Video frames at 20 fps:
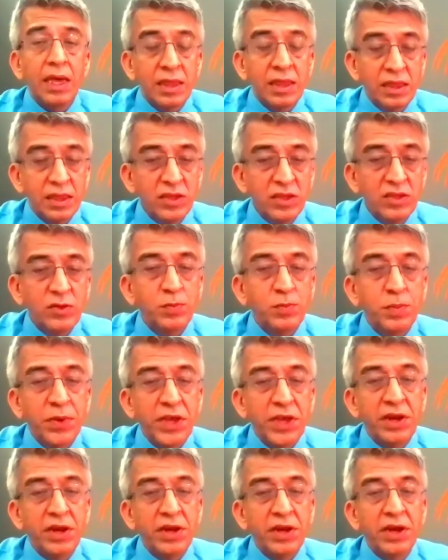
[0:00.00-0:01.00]
in this
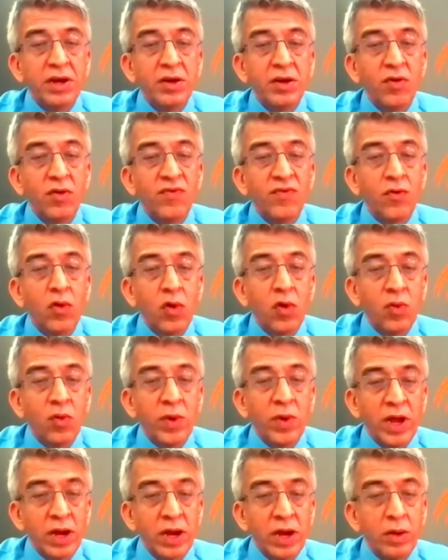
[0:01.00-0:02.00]
period of
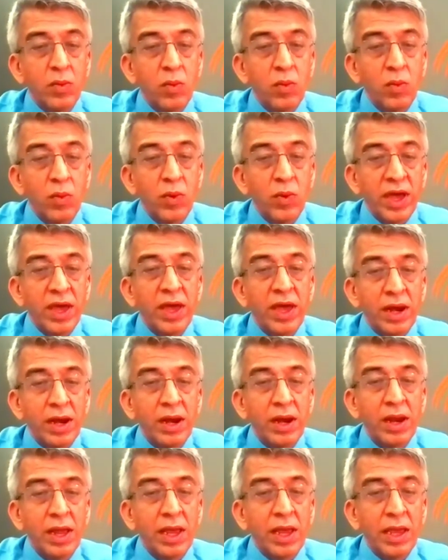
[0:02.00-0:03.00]
COVID,
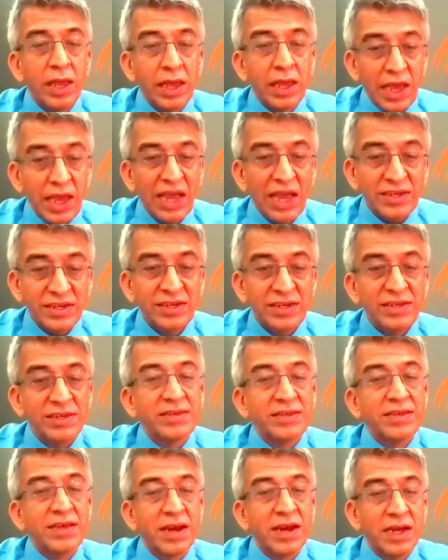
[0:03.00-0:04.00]
where cash
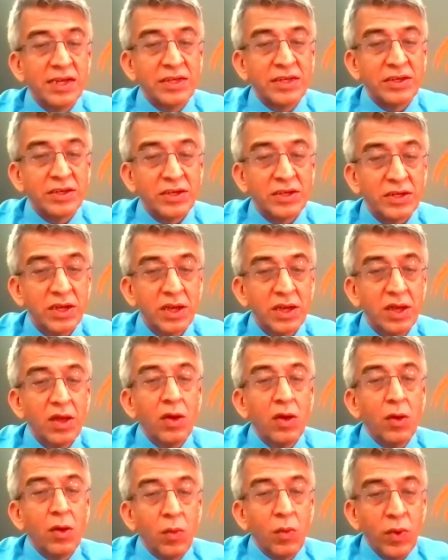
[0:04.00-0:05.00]
is crunch,
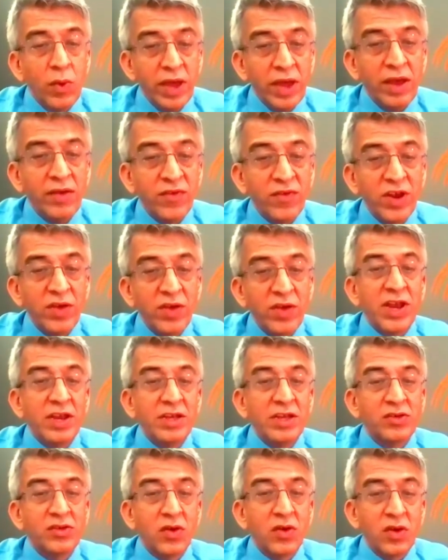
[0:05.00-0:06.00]
where
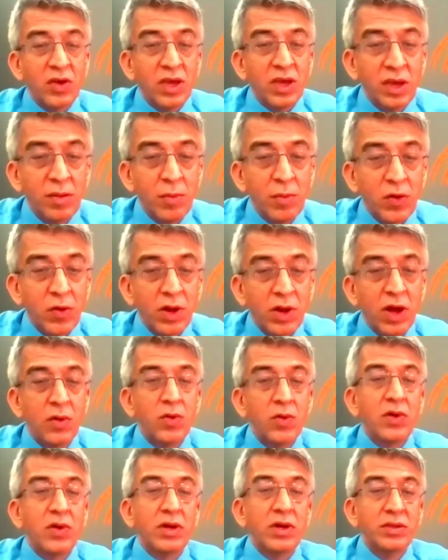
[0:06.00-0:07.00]
everyone is talking about
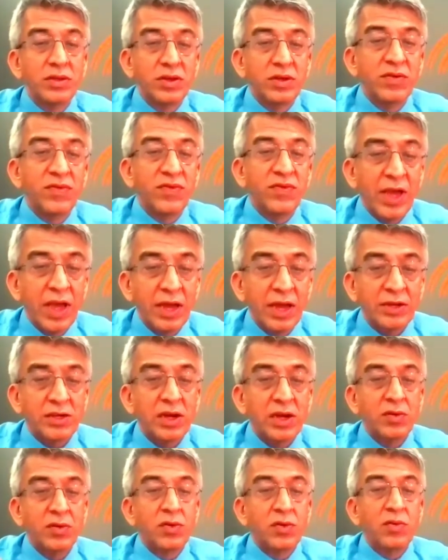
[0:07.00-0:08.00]
how to conserve
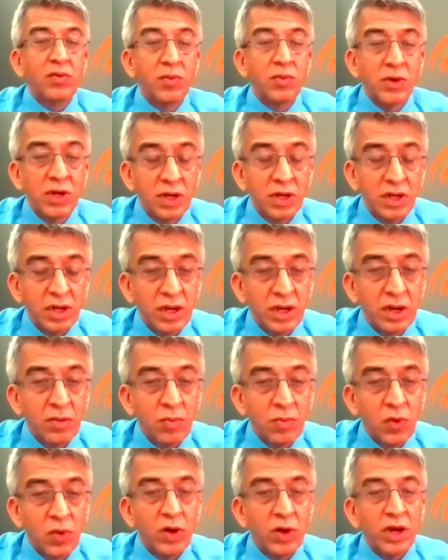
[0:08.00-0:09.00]
cash, how to work in a
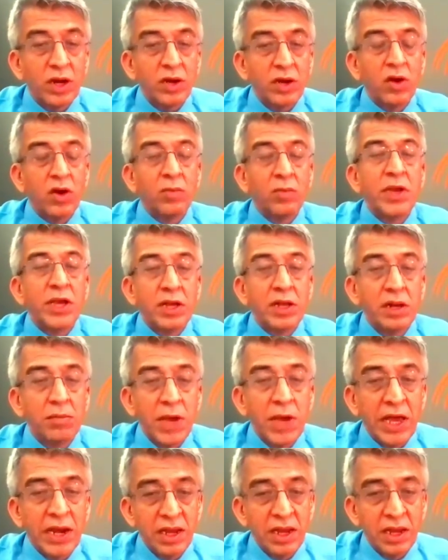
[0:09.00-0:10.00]
more economical
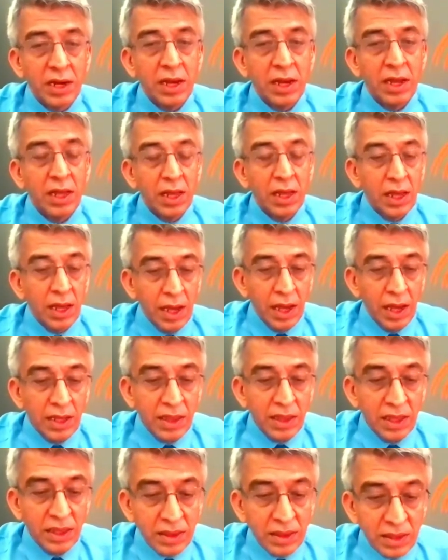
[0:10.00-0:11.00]
manner,
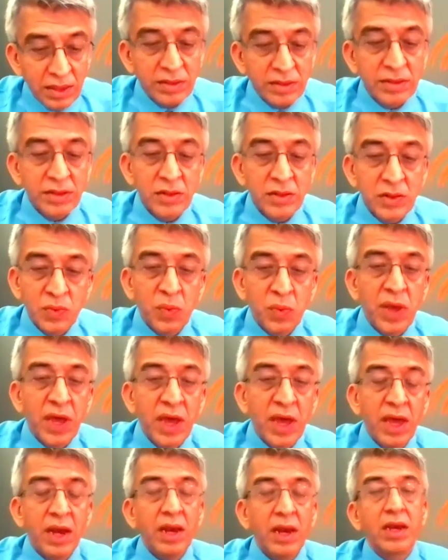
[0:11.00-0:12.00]
I think this is
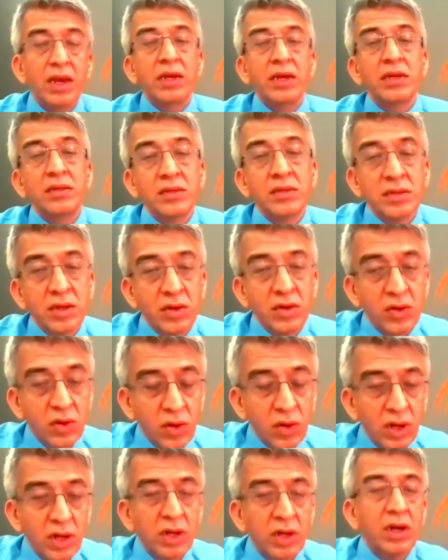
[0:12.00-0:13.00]
where it is a
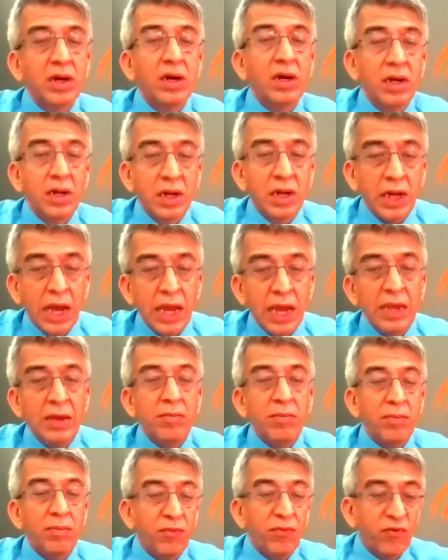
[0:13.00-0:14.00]
good
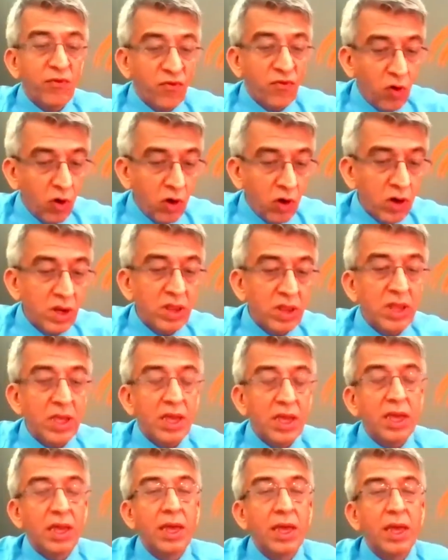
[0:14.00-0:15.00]
time for
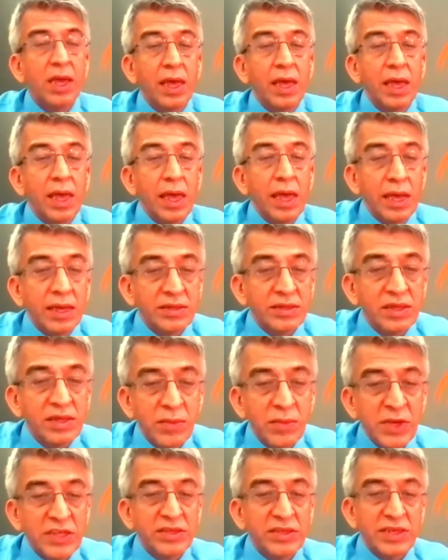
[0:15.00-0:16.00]
the S
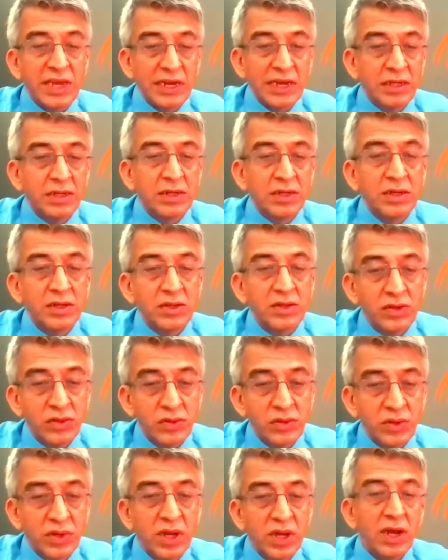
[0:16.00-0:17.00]
M E sectors
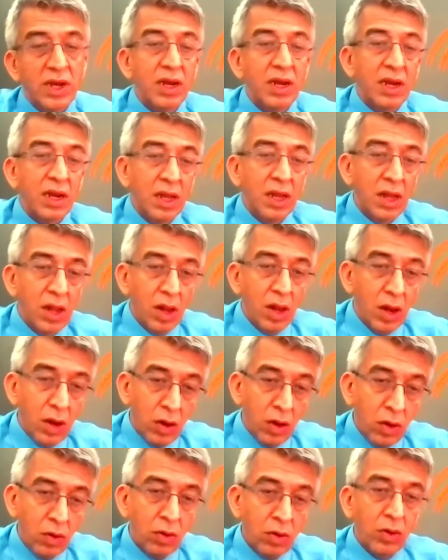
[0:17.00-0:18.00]
to really
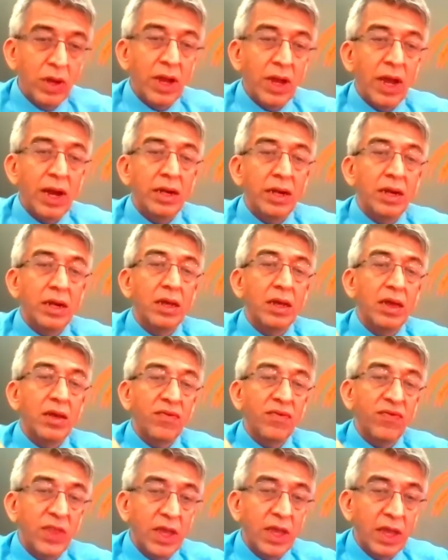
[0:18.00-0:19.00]
look at
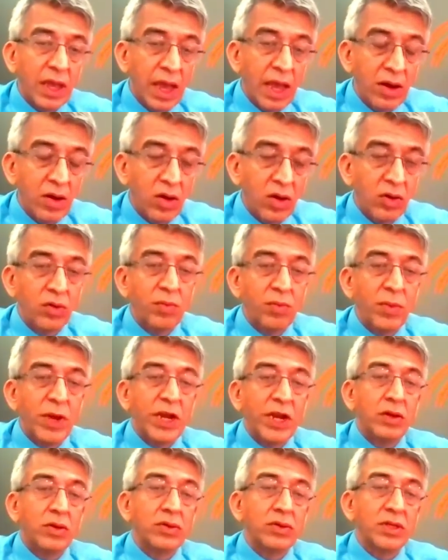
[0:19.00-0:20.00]
if they can
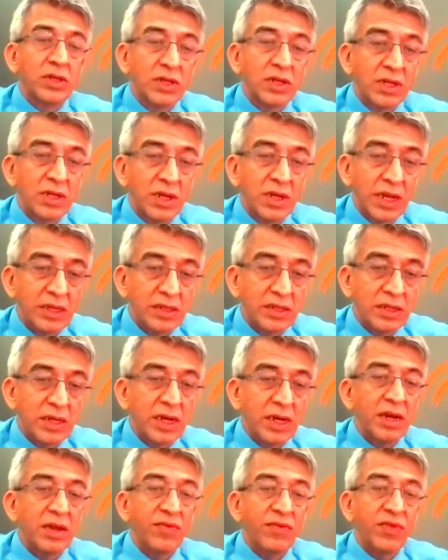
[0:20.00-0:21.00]
automate to a certain
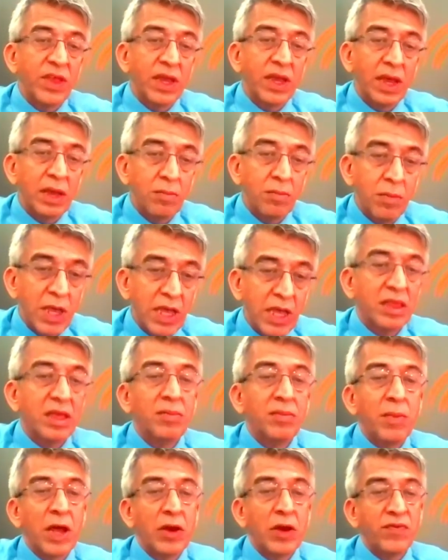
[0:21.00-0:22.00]
extent, if they can make
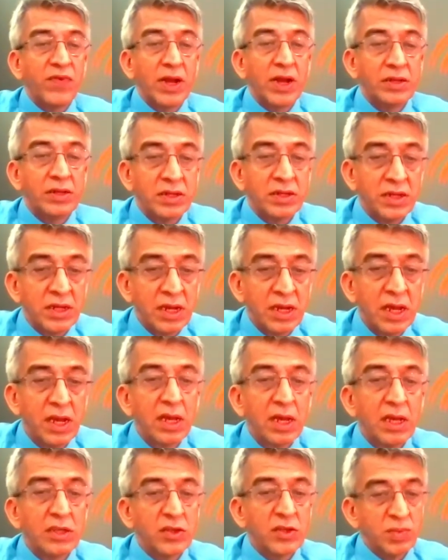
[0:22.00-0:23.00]
their manufacturing
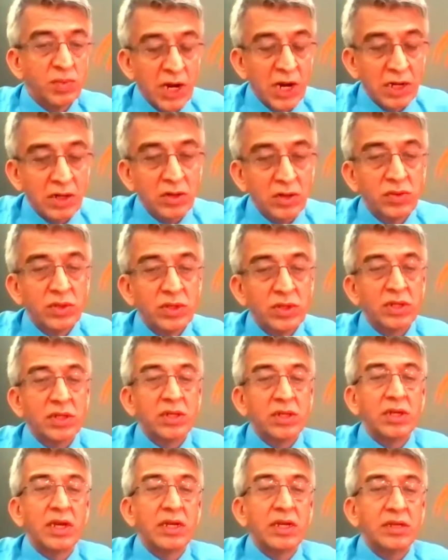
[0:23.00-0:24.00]
smart to a
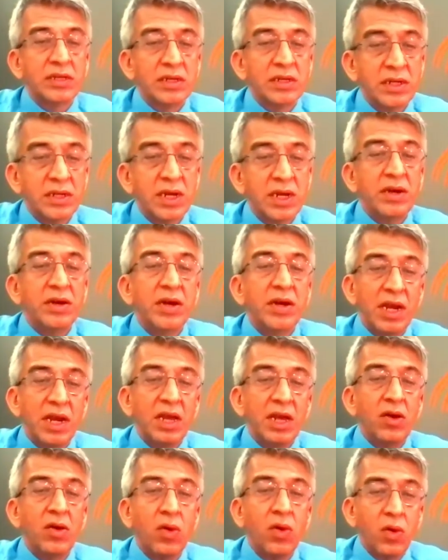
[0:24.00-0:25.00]
certain extent, and
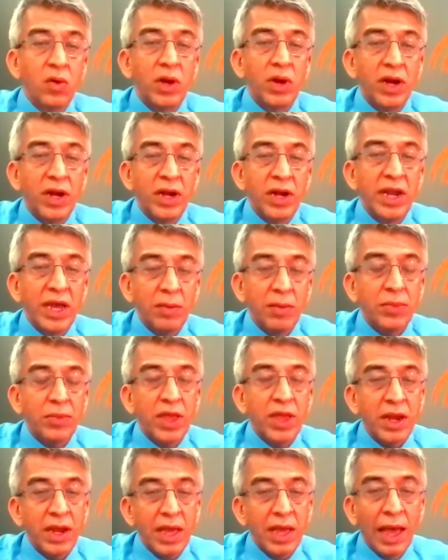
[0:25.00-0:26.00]
really go in
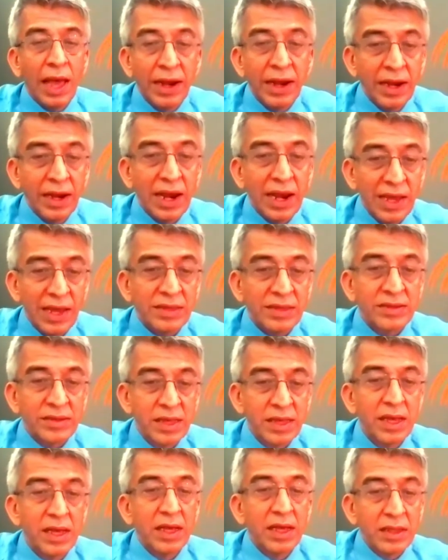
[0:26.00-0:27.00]
depth and
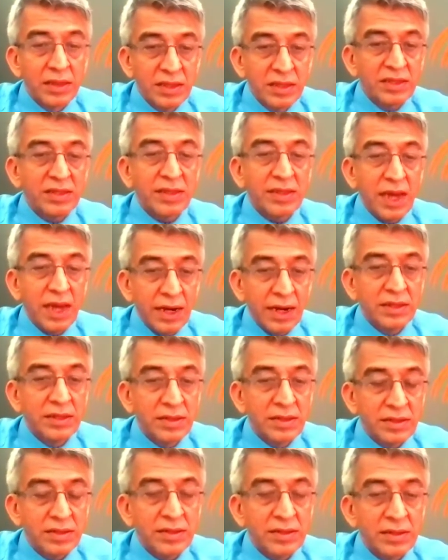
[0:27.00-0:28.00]
analyze this at
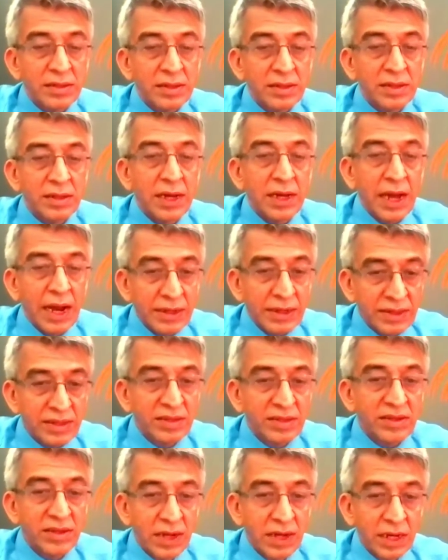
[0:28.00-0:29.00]
this uh, at
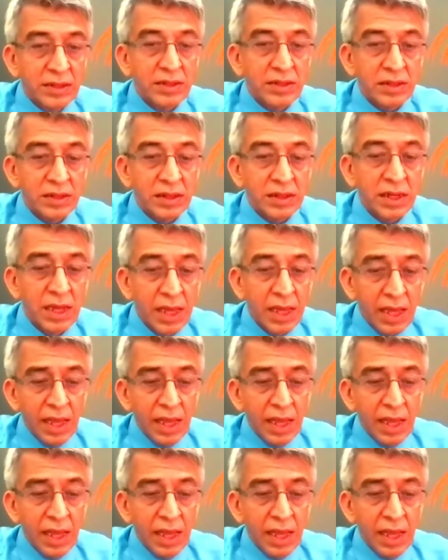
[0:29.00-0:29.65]
this juncture.